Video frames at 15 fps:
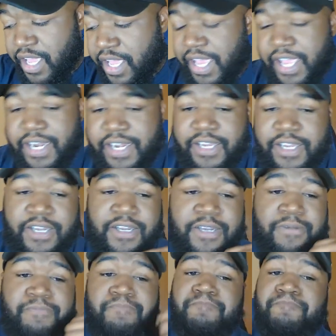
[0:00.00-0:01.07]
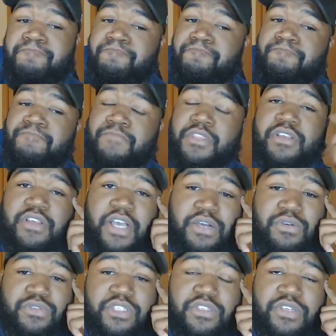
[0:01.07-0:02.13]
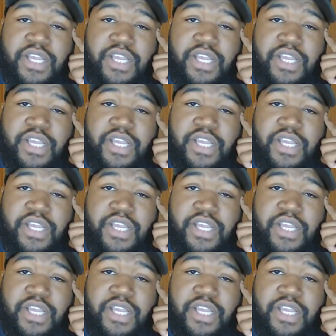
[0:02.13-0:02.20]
And I will see you